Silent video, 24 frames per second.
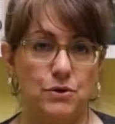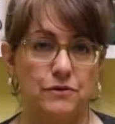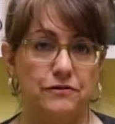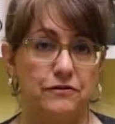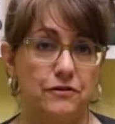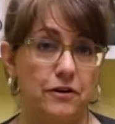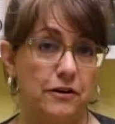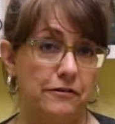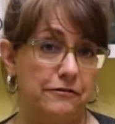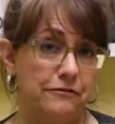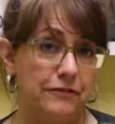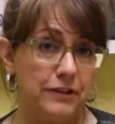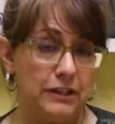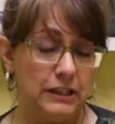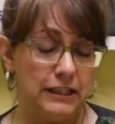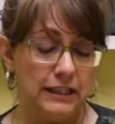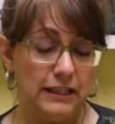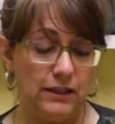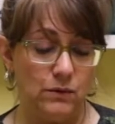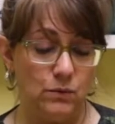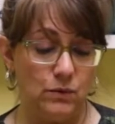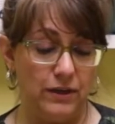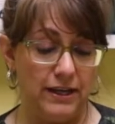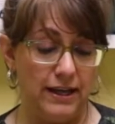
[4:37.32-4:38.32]
for our
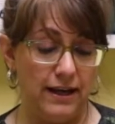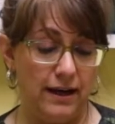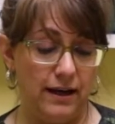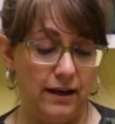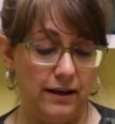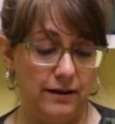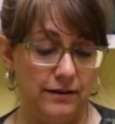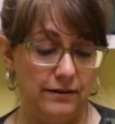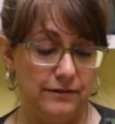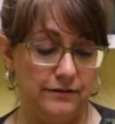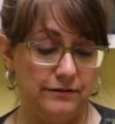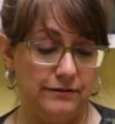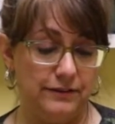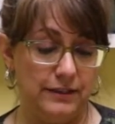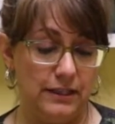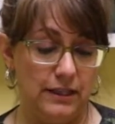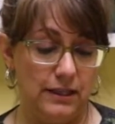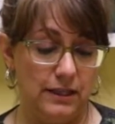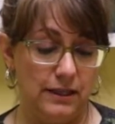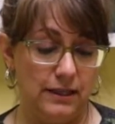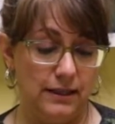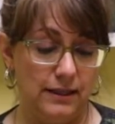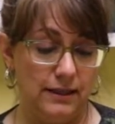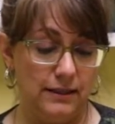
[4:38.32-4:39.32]
filling, we have
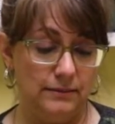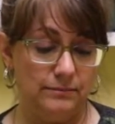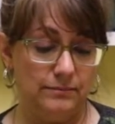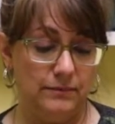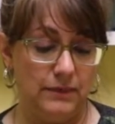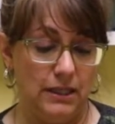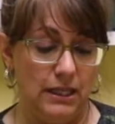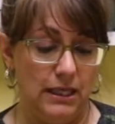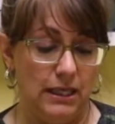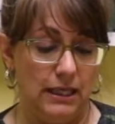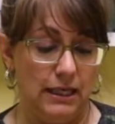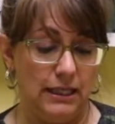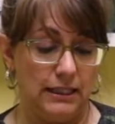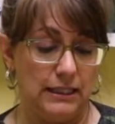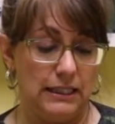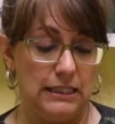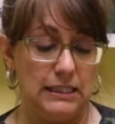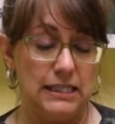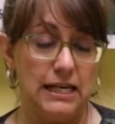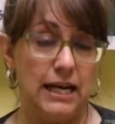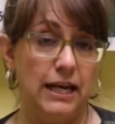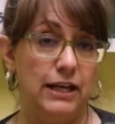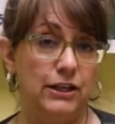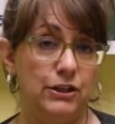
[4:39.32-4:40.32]
a
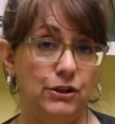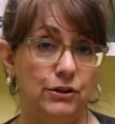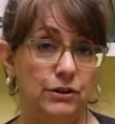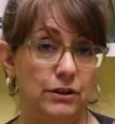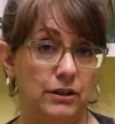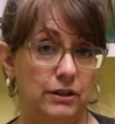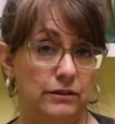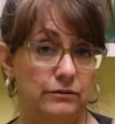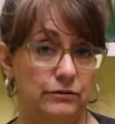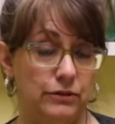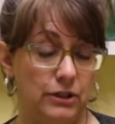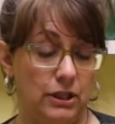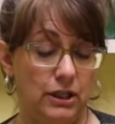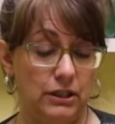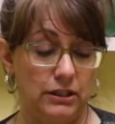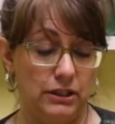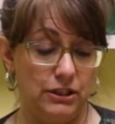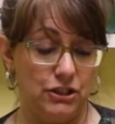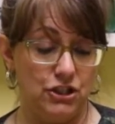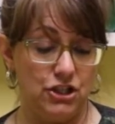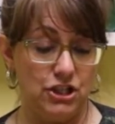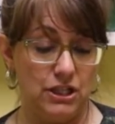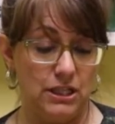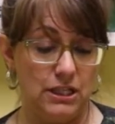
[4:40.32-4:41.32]
container of
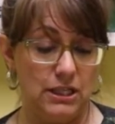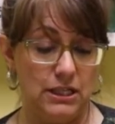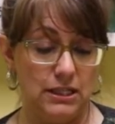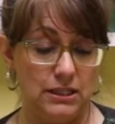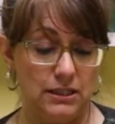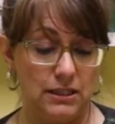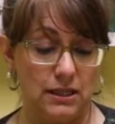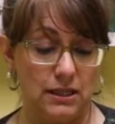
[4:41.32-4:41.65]
ricotta cheese.